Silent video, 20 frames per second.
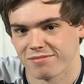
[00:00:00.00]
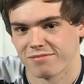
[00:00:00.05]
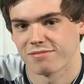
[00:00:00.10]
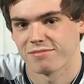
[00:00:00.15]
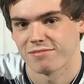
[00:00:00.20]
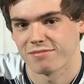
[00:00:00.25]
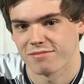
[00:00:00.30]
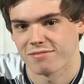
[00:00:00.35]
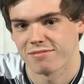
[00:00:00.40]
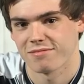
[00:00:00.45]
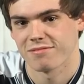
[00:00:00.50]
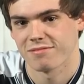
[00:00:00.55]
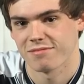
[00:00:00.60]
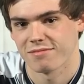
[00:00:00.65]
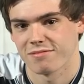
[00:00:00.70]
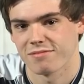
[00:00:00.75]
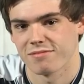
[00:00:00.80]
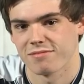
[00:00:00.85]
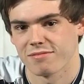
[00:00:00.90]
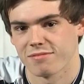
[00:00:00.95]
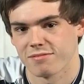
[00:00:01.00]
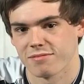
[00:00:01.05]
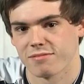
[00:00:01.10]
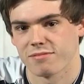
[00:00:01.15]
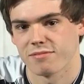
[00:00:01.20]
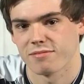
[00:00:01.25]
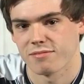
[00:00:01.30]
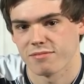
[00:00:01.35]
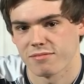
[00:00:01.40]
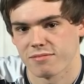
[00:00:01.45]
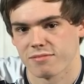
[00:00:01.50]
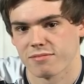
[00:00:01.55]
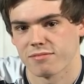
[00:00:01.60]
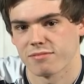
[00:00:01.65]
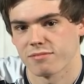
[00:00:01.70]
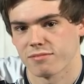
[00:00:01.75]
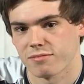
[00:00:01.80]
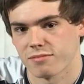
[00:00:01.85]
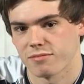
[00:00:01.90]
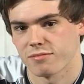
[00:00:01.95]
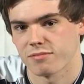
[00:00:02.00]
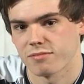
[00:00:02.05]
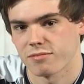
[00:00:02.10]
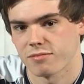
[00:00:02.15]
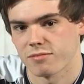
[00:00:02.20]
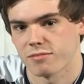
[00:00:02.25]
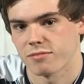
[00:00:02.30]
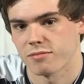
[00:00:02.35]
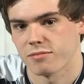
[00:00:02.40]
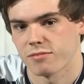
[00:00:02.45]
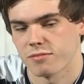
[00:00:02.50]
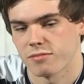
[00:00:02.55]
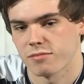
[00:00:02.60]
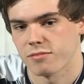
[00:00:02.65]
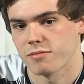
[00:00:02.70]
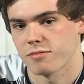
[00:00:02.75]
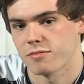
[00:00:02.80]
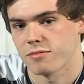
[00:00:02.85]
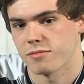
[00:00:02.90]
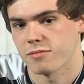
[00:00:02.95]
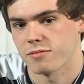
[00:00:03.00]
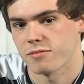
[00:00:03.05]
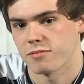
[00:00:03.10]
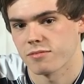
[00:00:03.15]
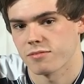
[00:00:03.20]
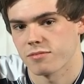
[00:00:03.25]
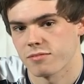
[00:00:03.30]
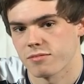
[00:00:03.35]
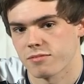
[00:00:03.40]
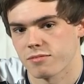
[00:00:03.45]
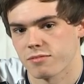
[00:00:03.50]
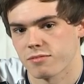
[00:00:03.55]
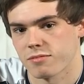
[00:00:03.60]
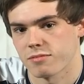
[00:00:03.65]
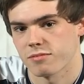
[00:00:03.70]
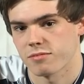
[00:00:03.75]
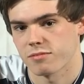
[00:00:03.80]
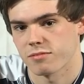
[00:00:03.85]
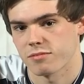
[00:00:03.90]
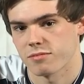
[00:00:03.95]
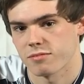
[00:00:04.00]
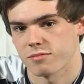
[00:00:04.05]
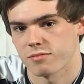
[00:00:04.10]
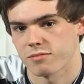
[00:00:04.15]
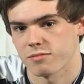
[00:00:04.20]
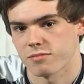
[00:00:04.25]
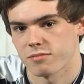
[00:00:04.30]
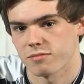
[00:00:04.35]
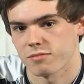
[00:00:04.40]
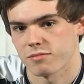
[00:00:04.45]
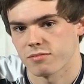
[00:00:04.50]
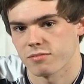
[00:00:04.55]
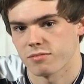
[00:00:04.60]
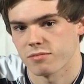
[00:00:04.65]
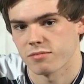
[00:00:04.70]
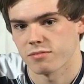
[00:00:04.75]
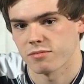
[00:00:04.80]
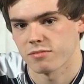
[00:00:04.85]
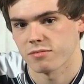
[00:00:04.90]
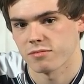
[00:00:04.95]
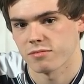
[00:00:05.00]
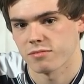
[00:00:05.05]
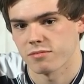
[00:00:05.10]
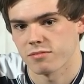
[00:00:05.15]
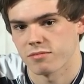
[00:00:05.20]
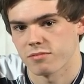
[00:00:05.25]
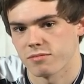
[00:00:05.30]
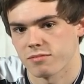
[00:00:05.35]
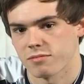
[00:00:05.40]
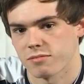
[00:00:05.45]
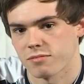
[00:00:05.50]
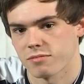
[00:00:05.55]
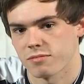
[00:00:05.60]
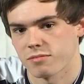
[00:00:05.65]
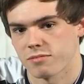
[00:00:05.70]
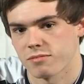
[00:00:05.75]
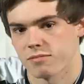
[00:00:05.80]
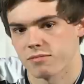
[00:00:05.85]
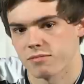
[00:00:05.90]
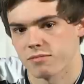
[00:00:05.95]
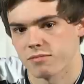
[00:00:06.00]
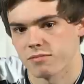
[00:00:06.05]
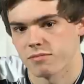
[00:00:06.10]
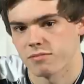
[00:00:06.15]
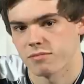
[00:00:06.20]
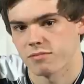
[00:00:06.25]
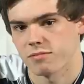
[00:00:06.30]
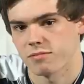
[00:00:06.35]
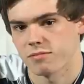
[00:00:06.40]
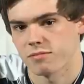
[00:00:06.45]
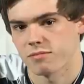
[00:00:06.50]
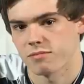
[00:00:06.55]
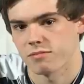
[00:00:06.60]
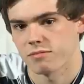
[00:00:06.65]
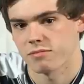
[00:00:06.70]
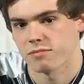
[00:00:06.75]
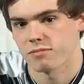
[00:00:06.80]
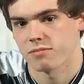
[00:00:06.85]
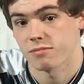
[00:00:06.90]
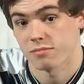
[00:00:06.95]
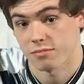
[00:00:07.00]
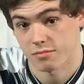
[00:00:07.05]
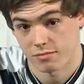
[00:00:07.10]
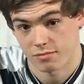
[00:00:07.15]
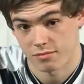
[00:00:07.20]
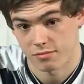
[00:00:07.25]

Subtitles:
No words are spoken by the person on screen.